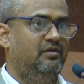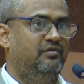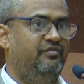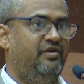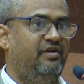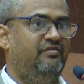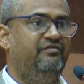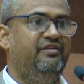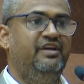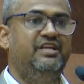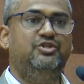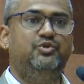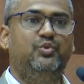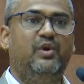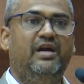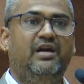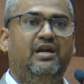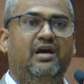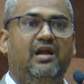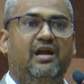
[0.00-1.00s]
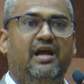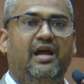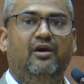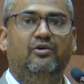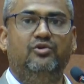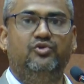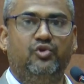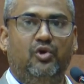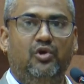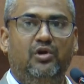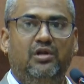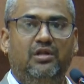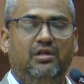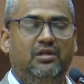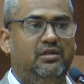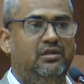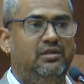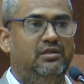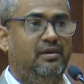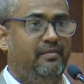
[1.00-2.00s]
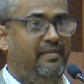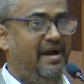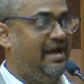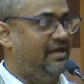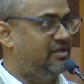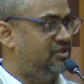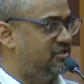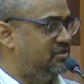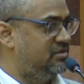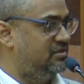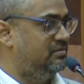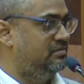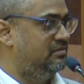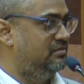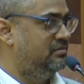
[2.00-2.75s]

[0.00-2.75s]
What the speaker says: from which vendor I have sold the max,